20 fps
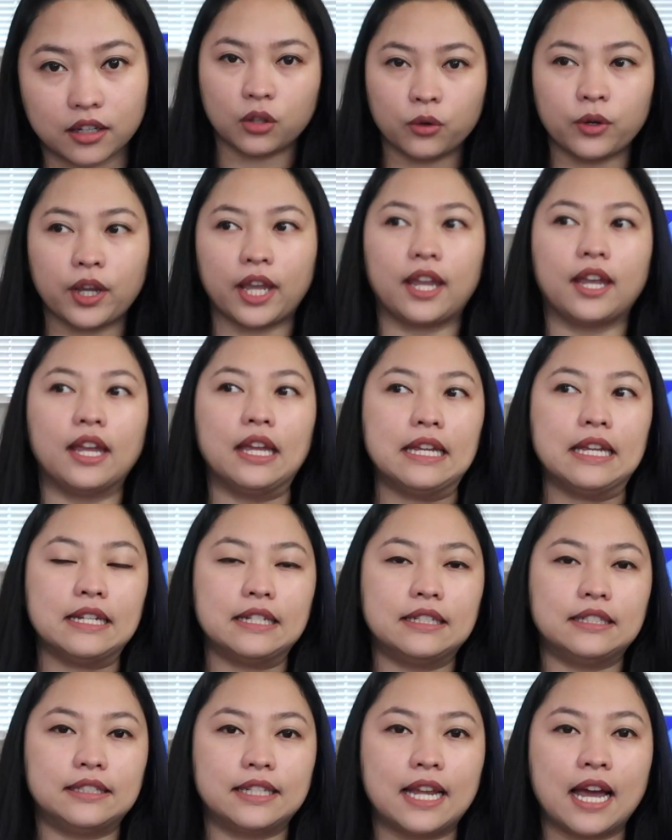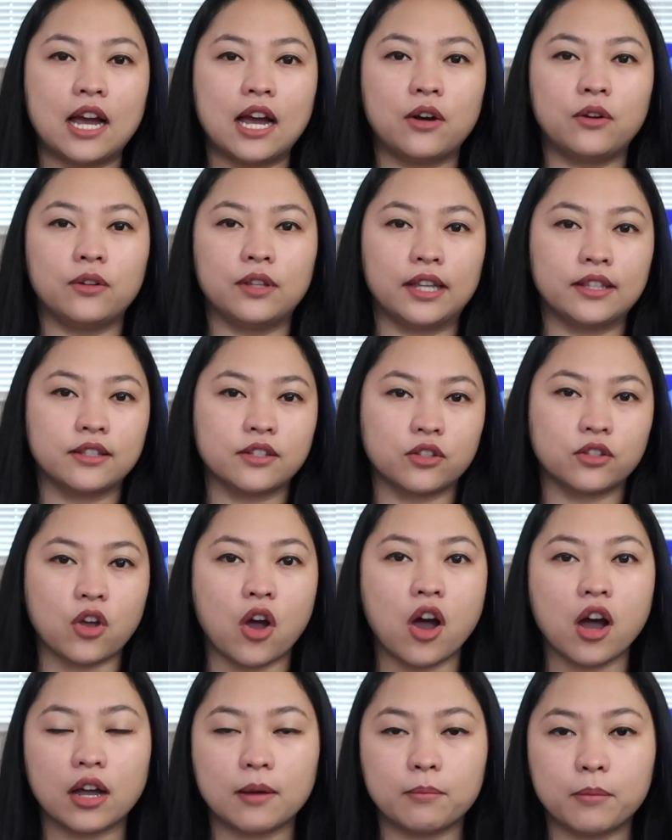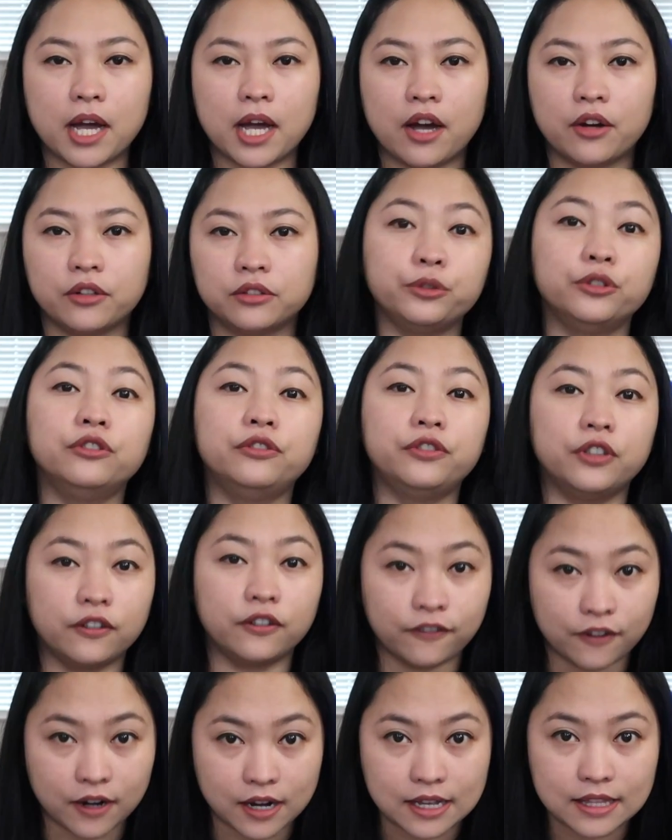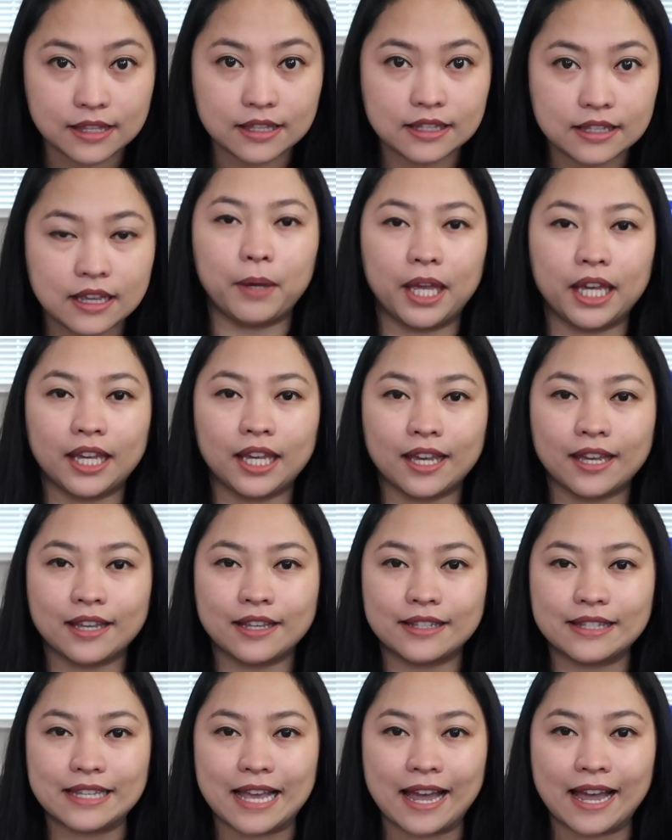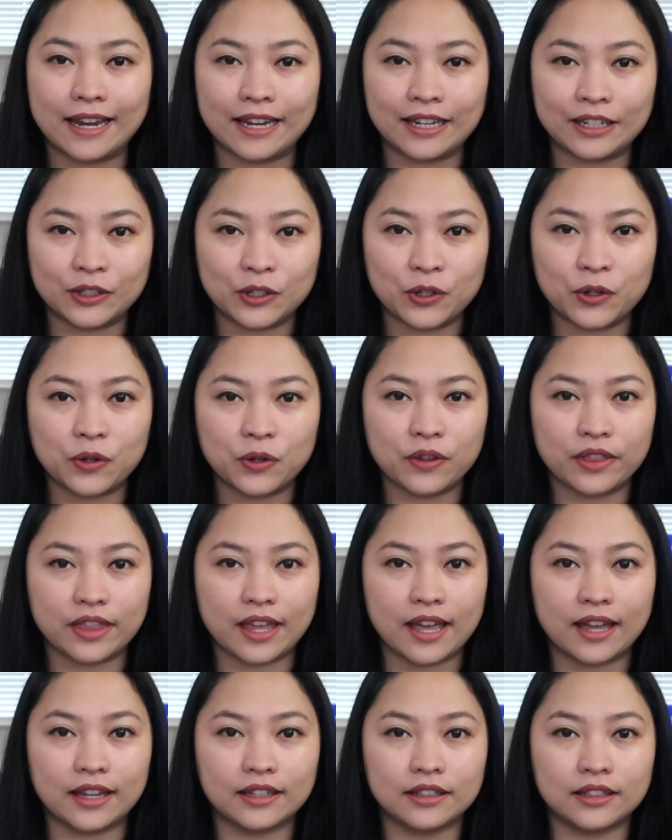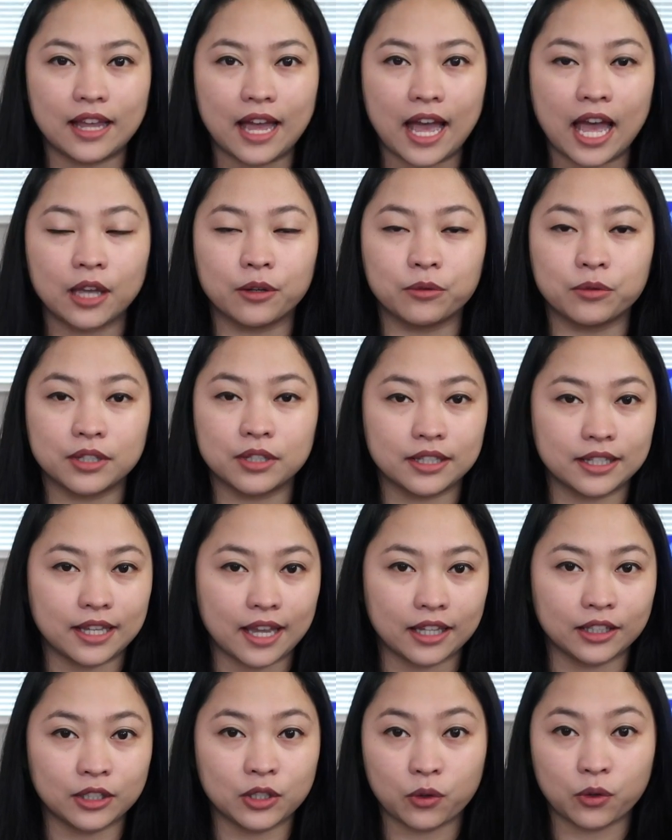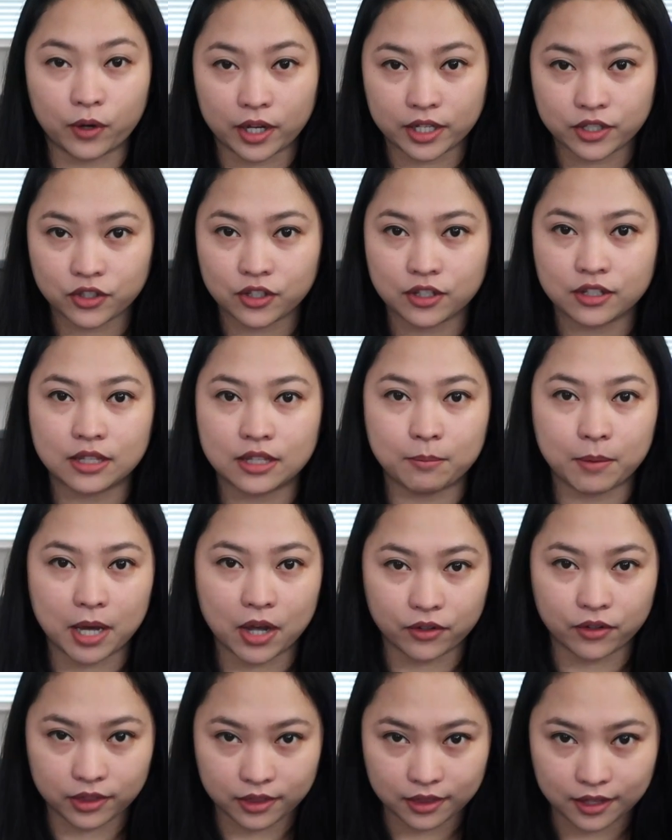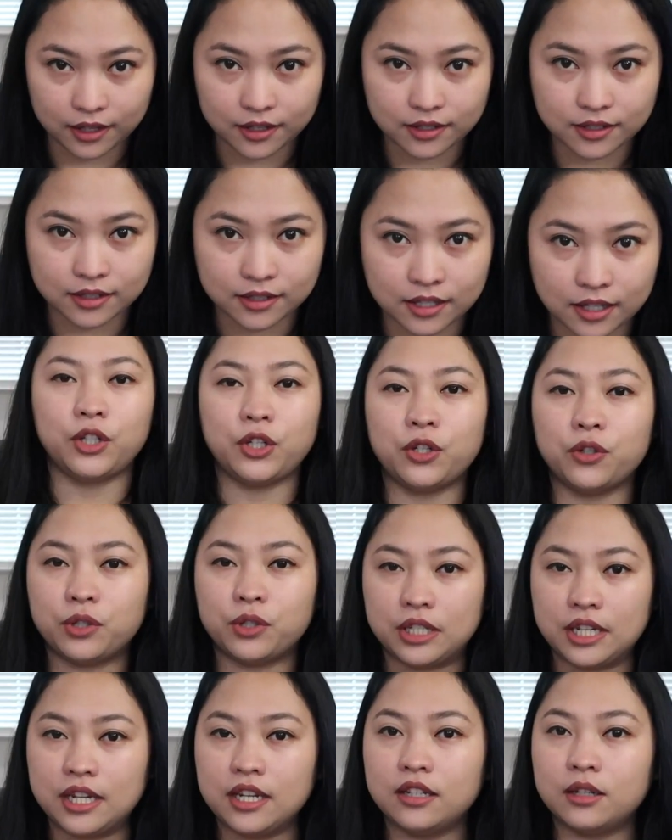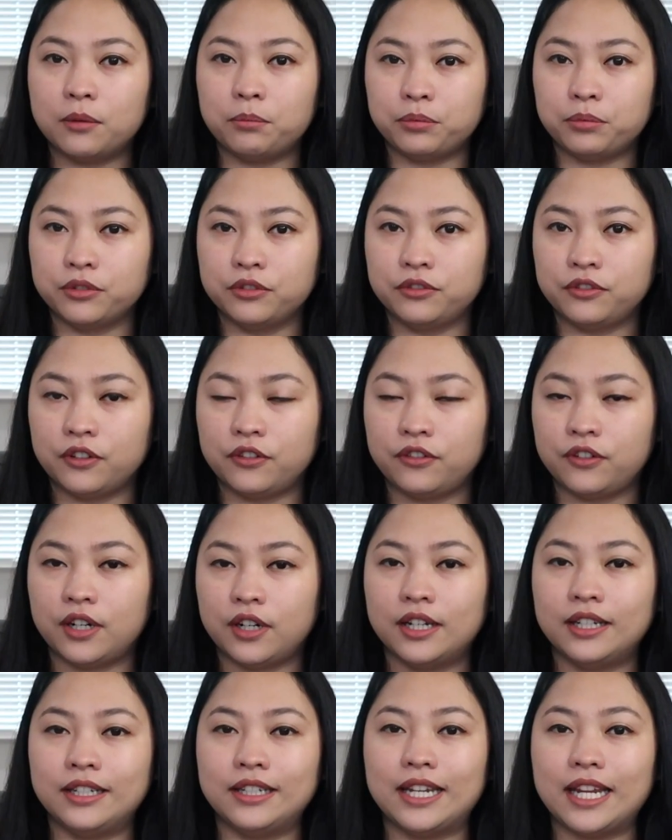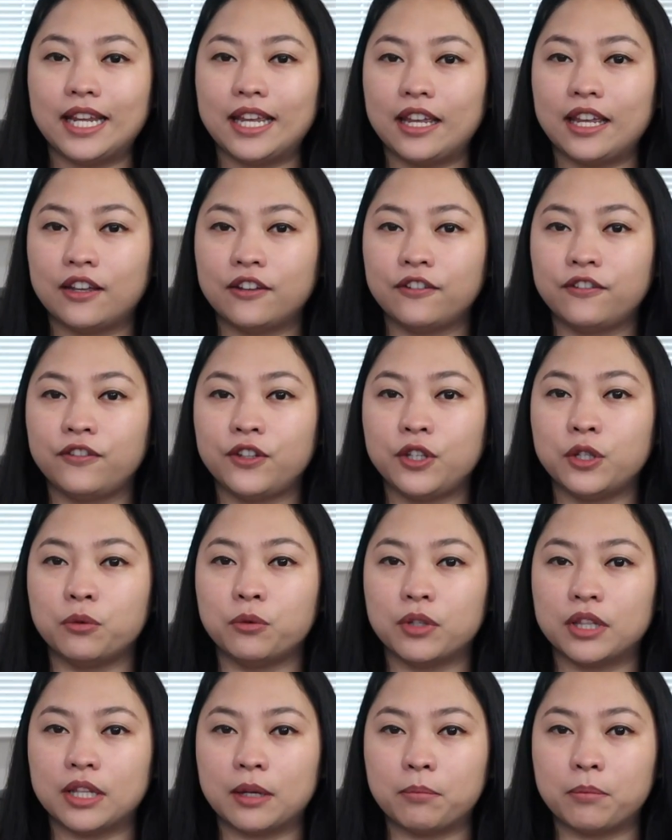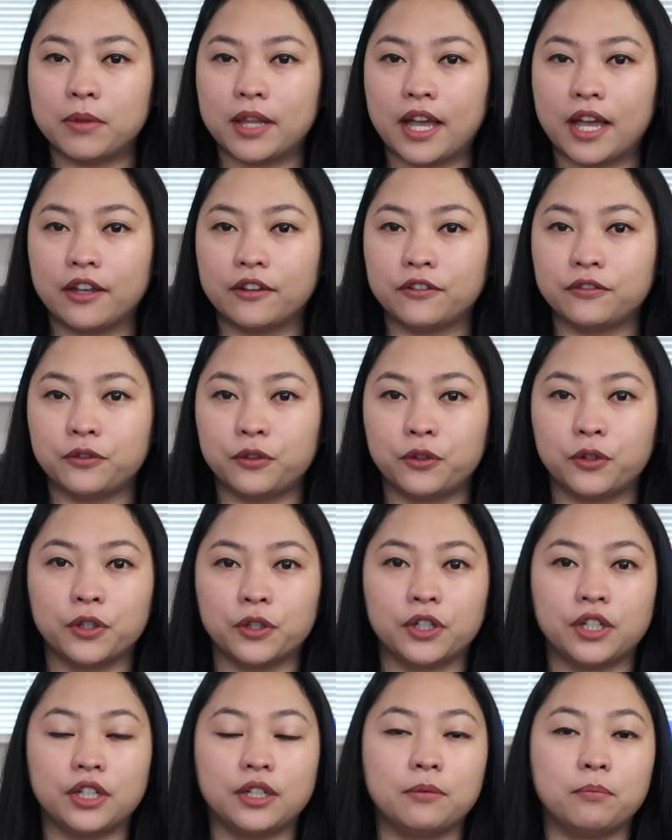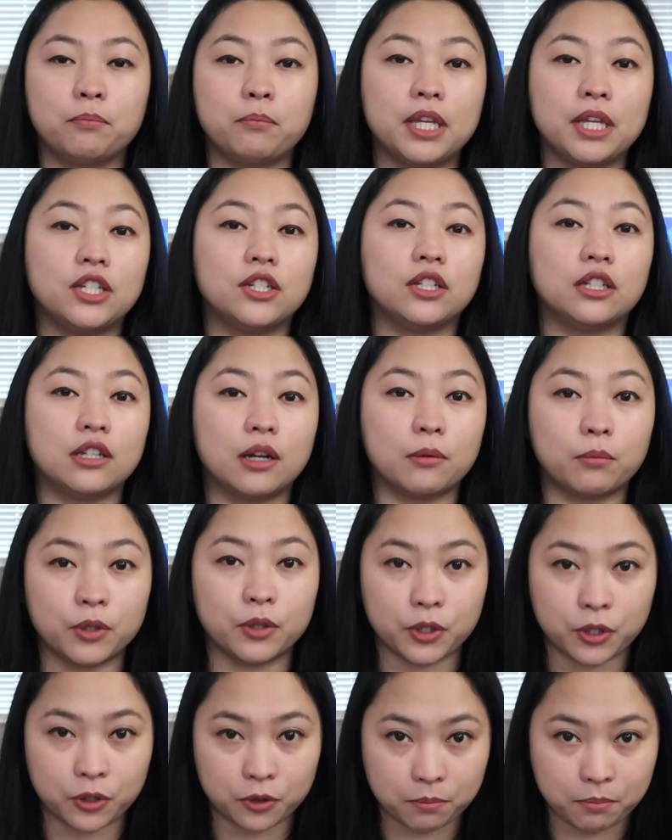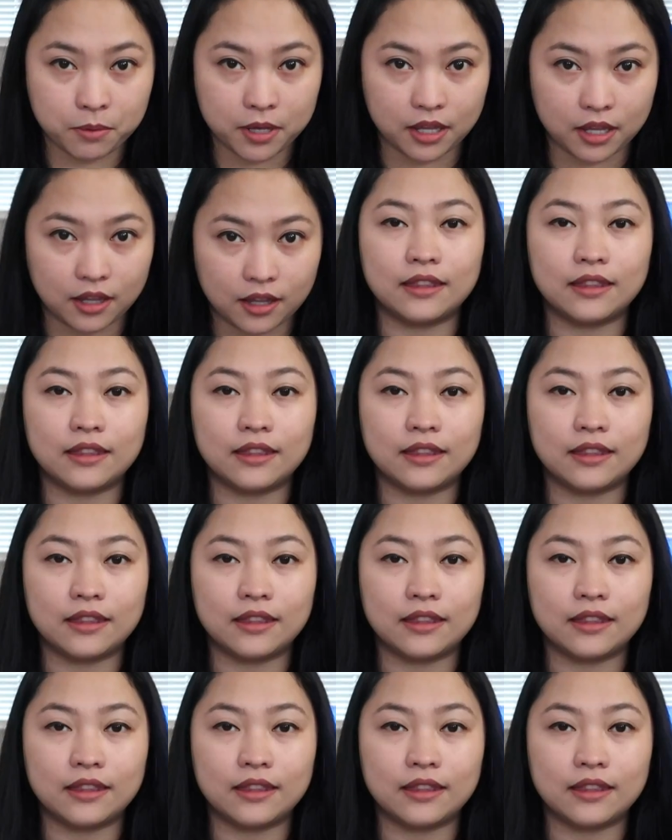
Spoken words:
Okay, now let's talk about proof of funds, because I know that I will get questions about this. Do you need a proof of fund if you will apply for PGWP?